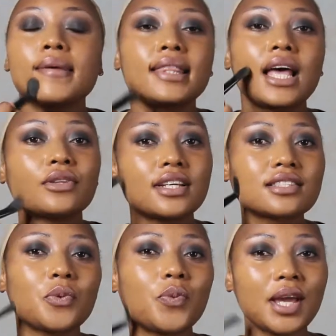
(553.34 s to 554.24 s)
Now
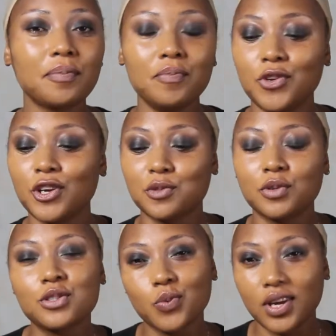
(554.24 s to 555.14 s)
there's a way you're
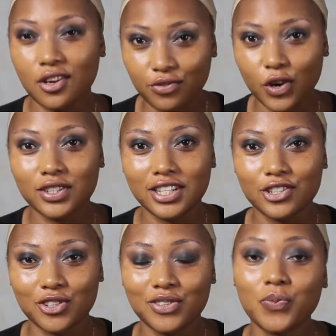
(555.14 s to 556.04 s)
supposed to wear your
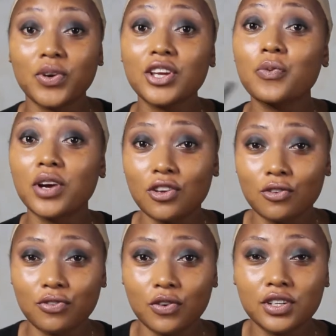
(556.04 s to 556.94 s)
foundation. When you're wearing
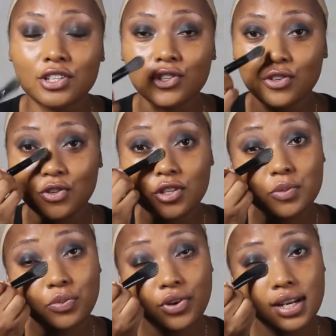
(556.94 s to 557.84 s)
your foundation, you
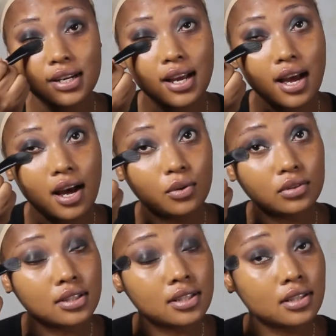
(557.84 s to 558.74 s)
spread it
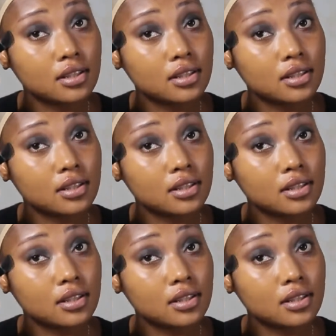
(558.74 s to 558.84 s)
out.